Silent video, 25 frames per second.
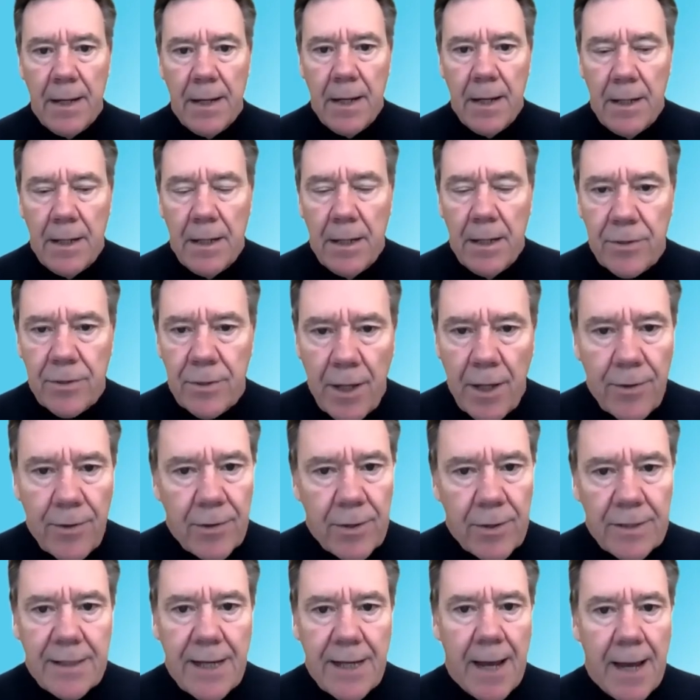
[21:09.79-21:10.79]
There's another
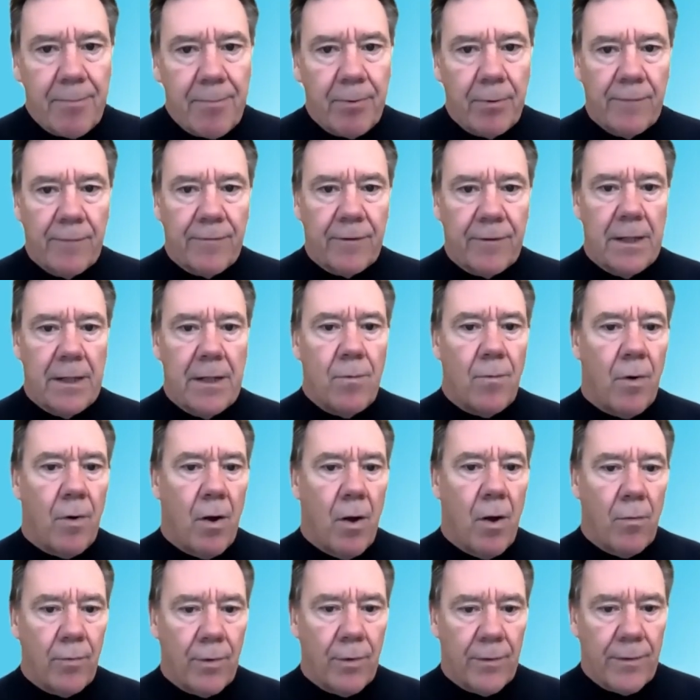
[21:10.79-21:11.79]
example of a knee wall
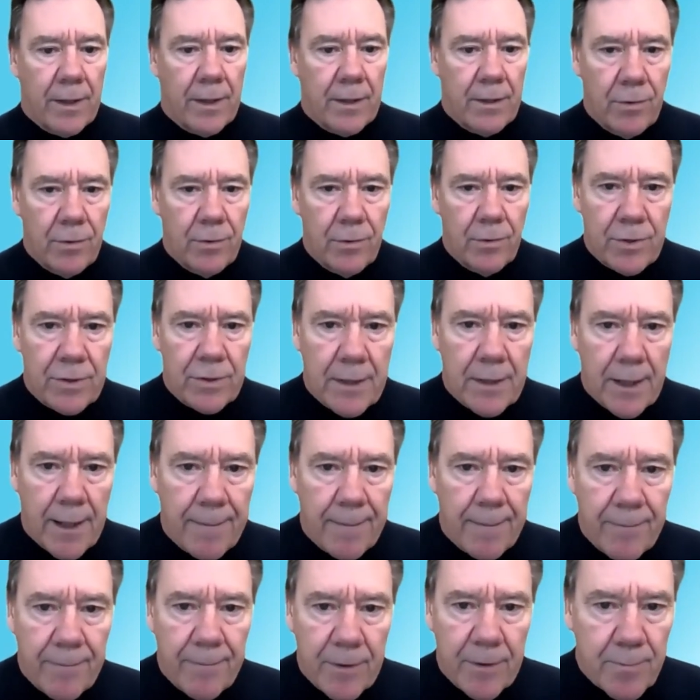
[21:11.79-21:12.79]
where they used
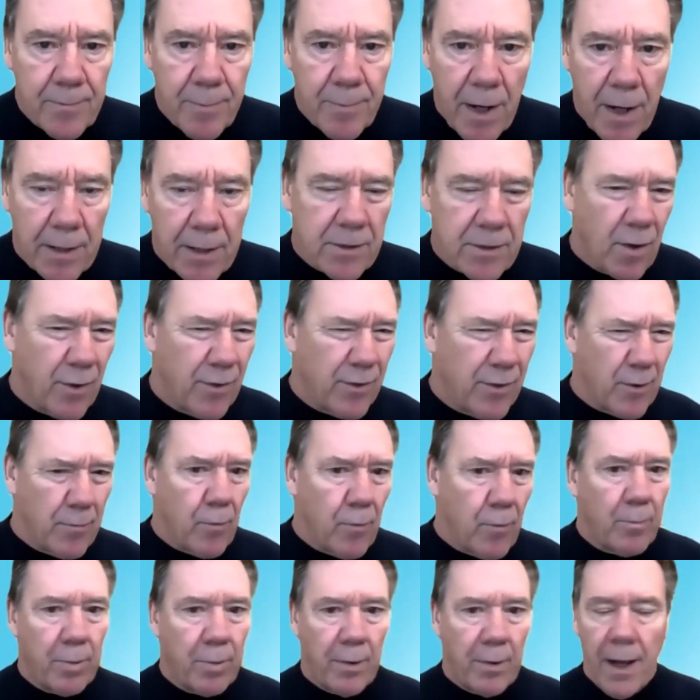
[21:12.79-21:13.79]
this product called
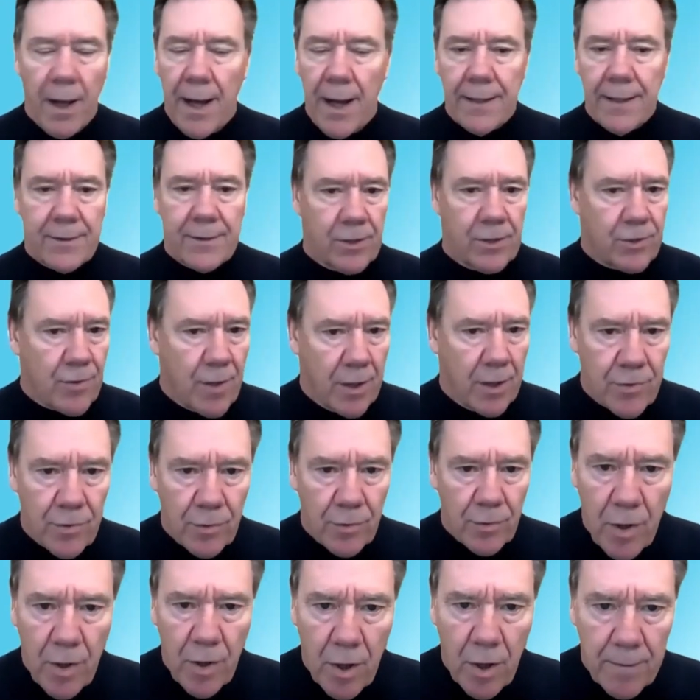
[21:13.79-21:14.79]
Thermoply. It's a structural
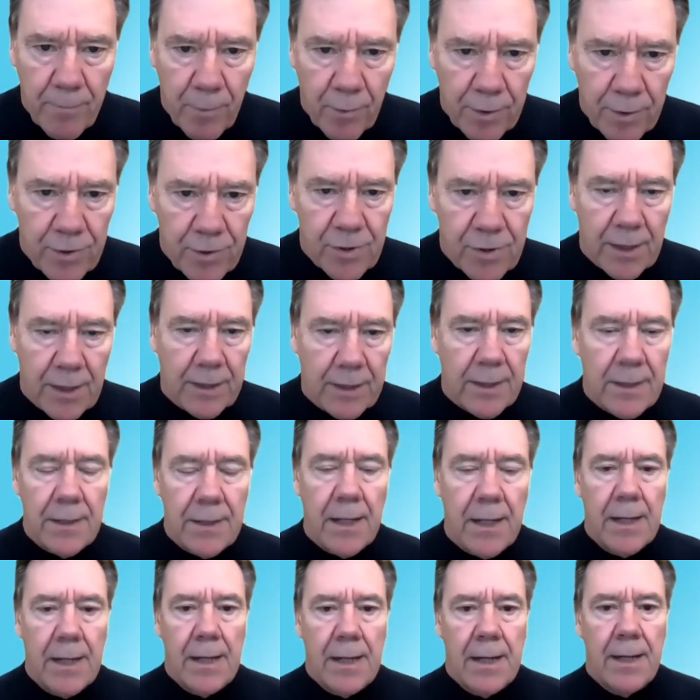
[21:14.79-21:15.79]
cardboard sheething
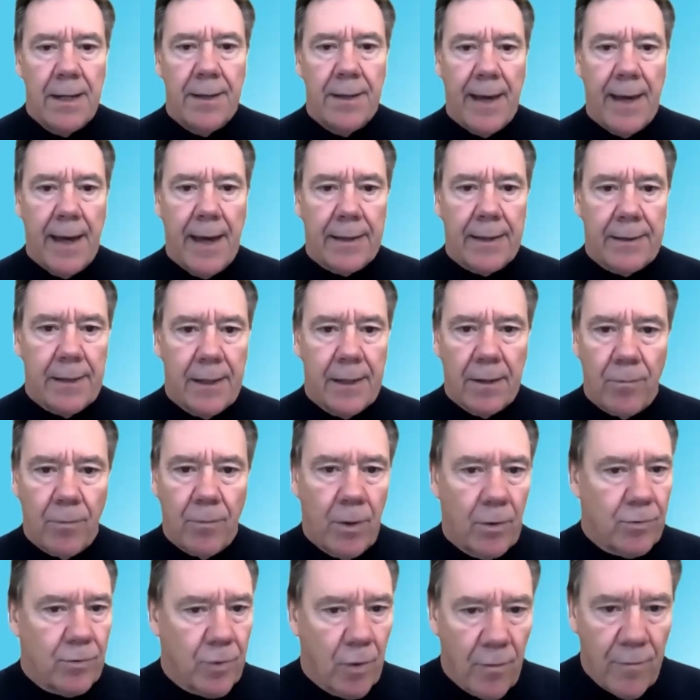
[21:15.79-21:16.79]
that
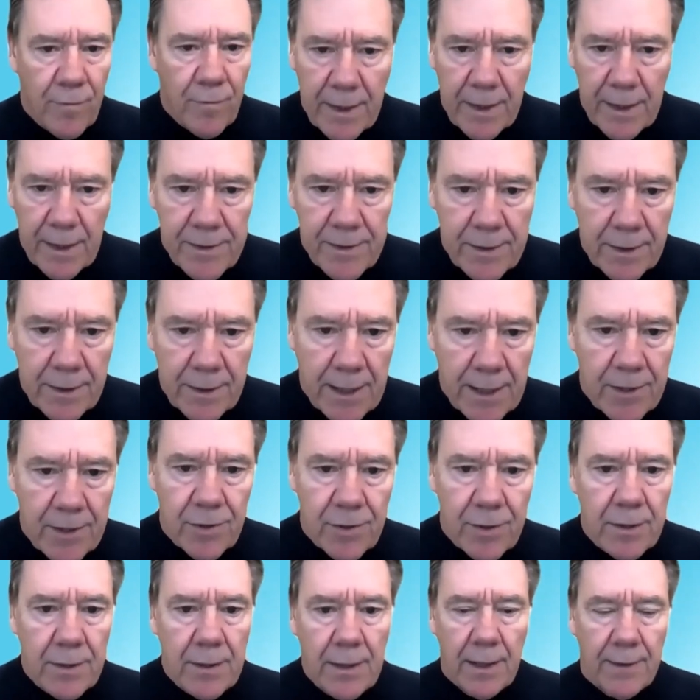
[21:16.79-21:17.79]
goes over the
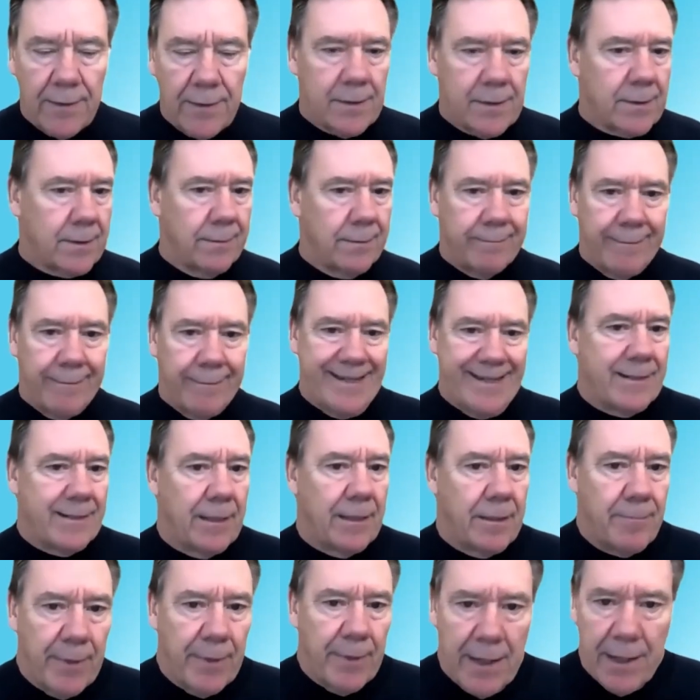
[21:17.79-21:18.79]
insulation, and this can easily
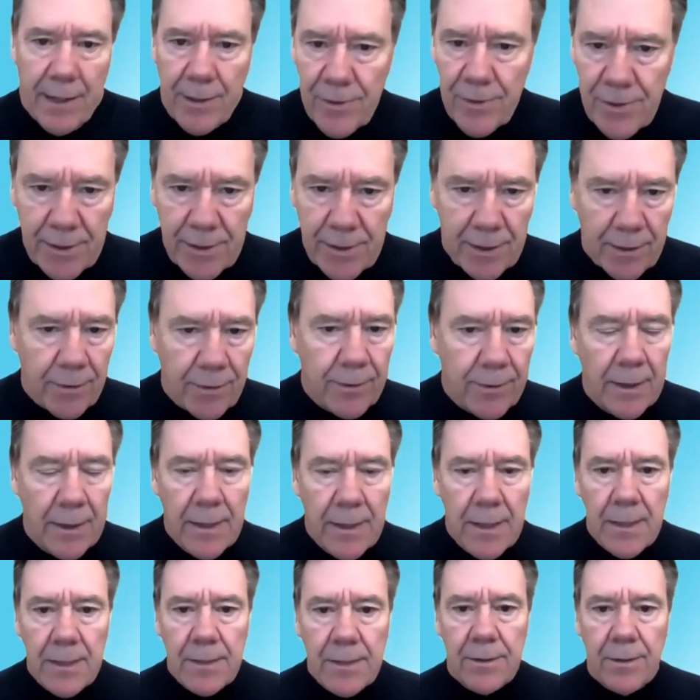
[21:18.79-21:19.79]
be air sealed
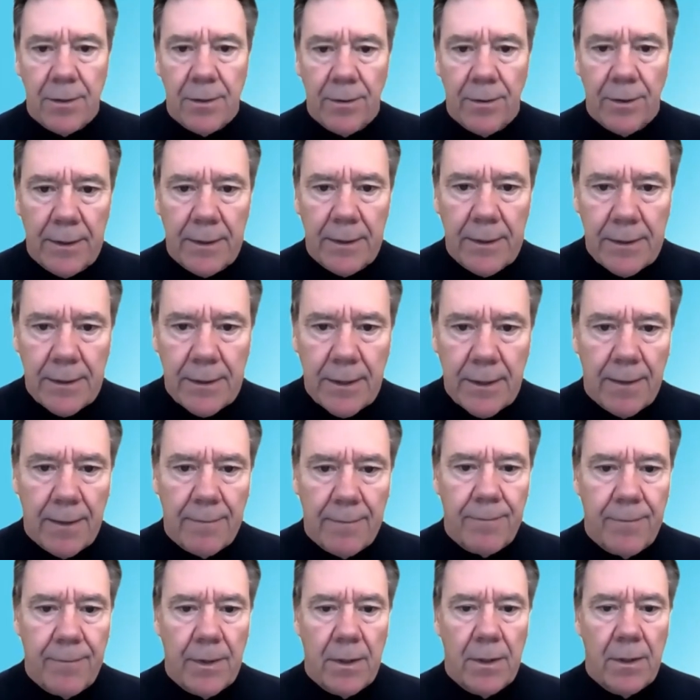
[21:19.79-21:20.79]
so that
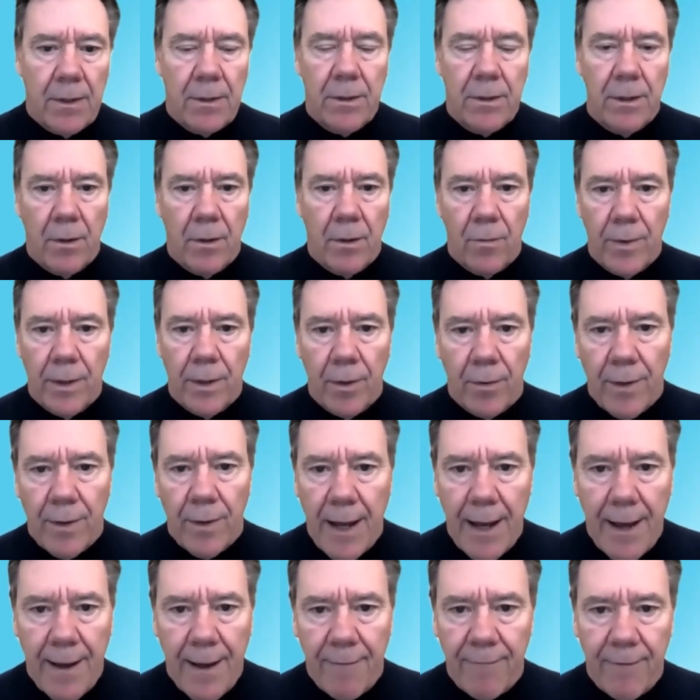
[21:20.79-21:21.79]
we don't
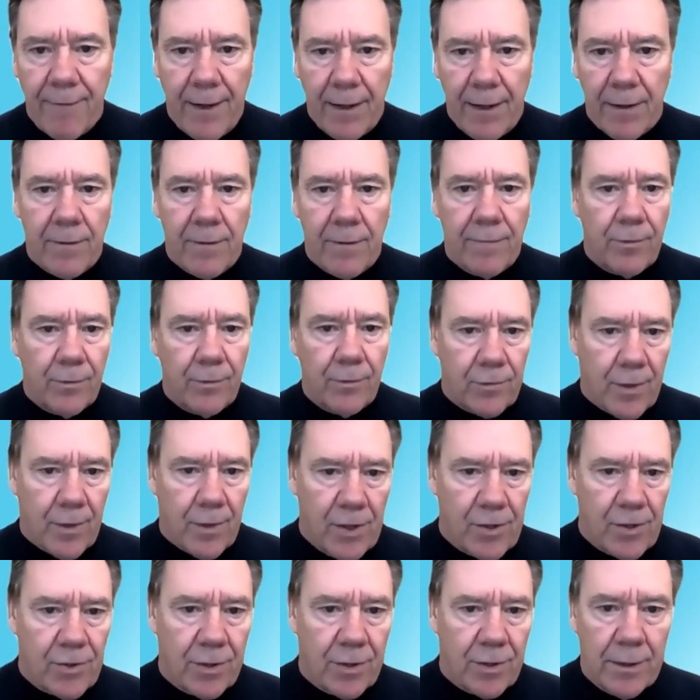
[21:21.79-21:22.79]
have air
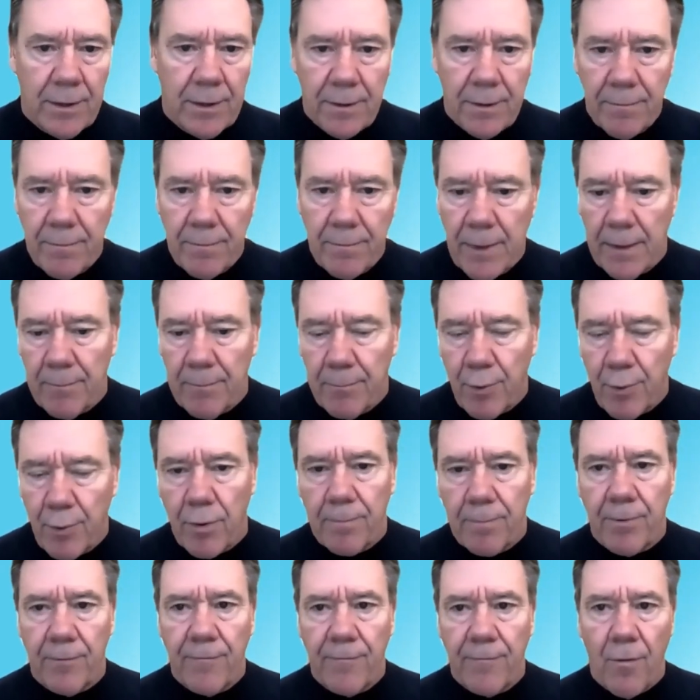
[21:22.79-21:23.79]
infiltration and poor
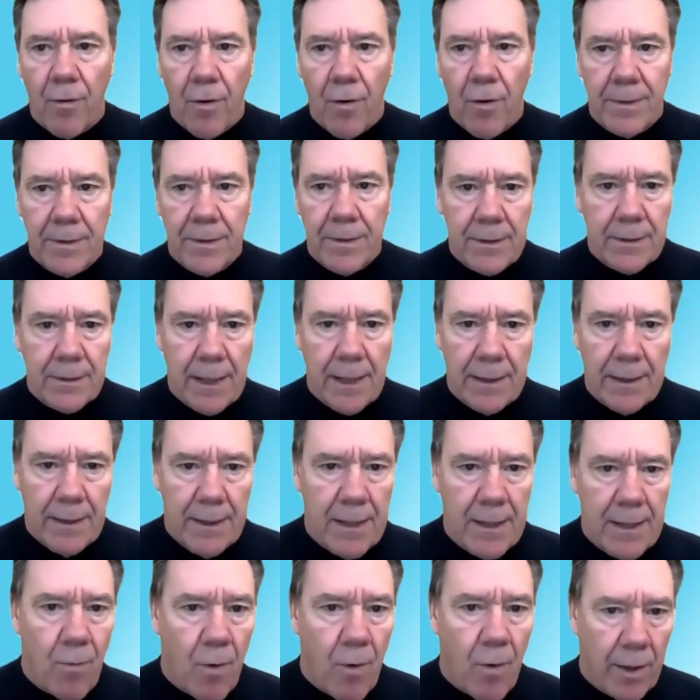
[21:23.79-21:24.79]
performance at knee
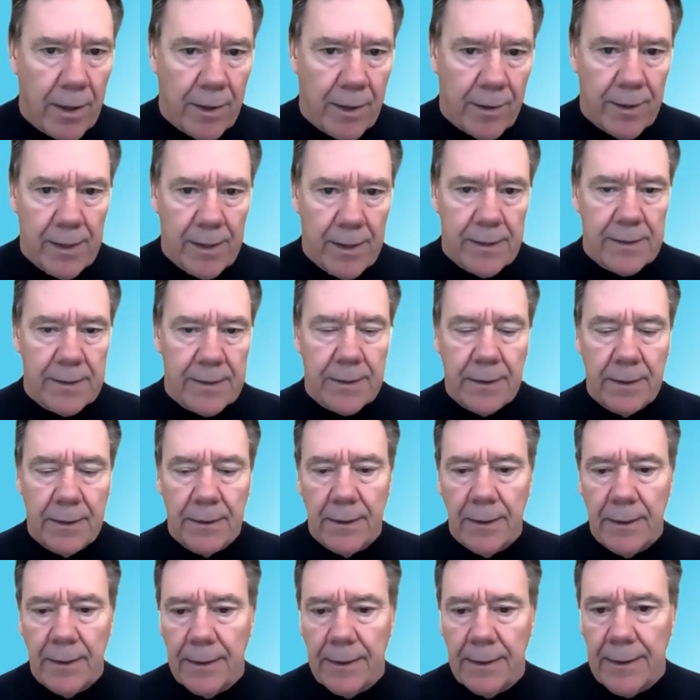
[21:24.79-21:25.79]
wall areas
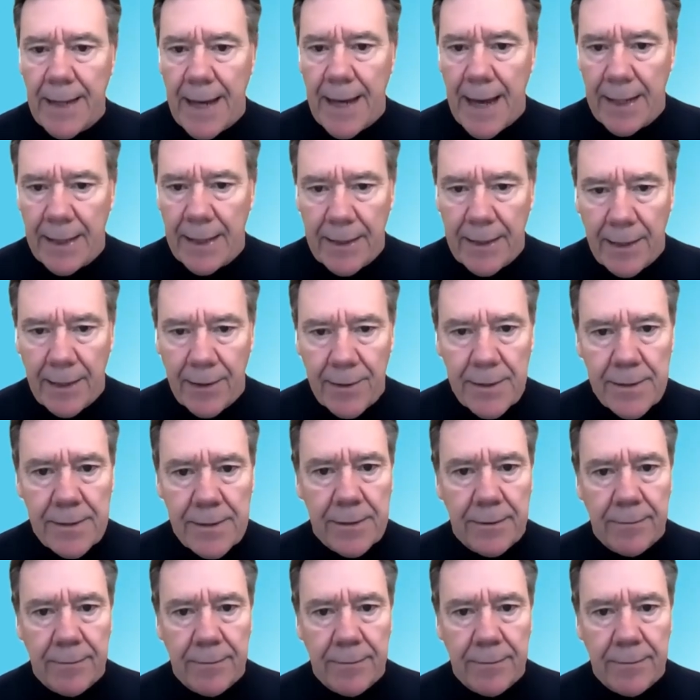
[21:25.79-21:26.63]
in attic areas.